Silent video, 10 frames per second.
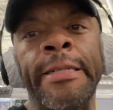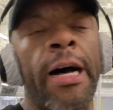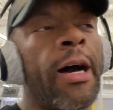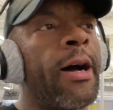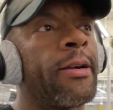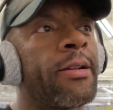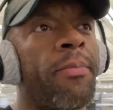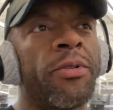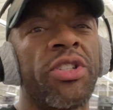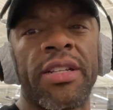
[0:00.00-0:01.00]
A
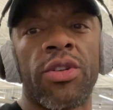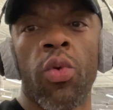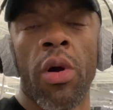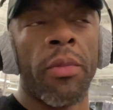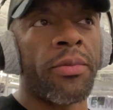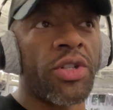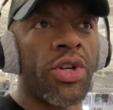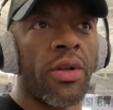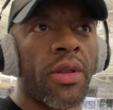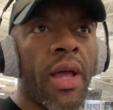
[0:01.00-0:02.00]
couple sets to warm up
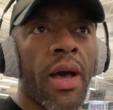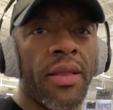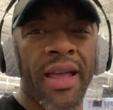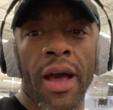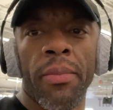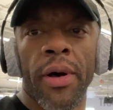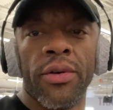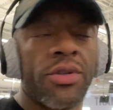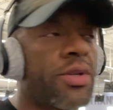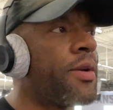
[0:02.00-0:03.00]
the
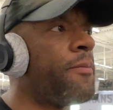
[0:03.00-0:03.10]
elbows,